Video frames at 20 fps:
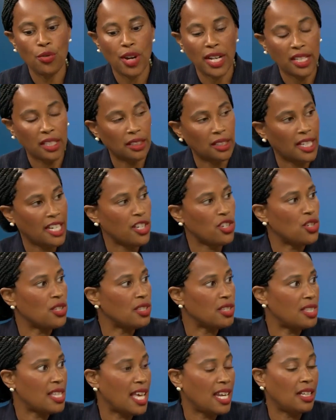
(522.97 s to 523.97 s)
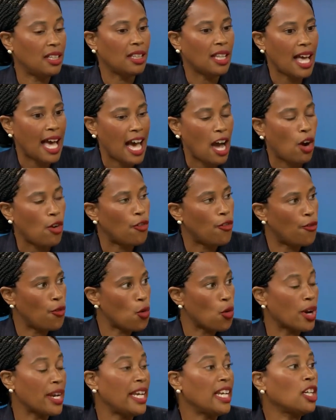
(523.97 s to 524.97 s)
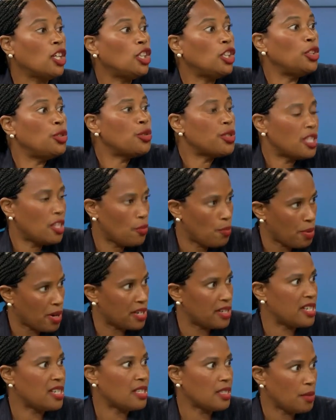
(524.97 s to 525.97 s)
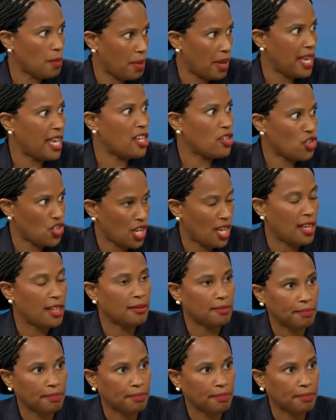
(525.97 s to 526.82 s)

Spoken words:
regulations that allow for inclusive participation.